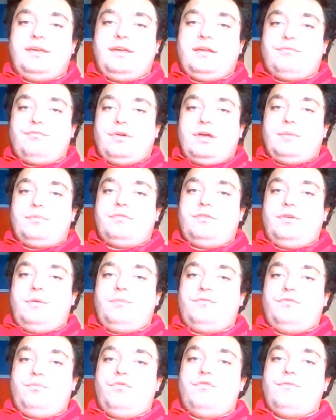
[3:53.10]
that wraps
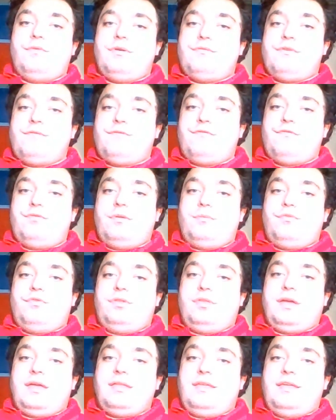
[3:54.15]
up for movie review number
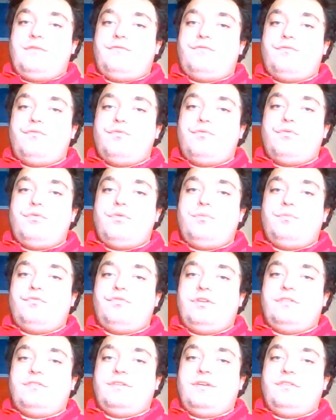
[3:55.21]
94.
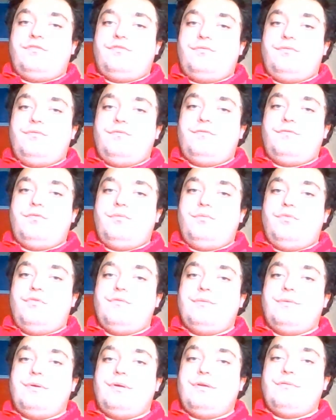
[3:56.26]
Please stay tuned for
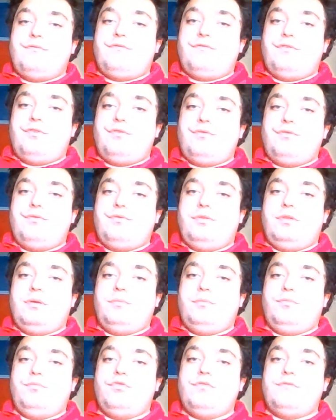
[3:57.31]
movie review,
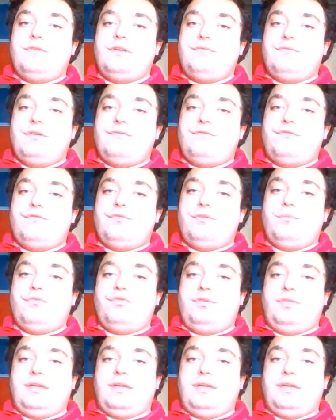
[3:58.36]
movie review number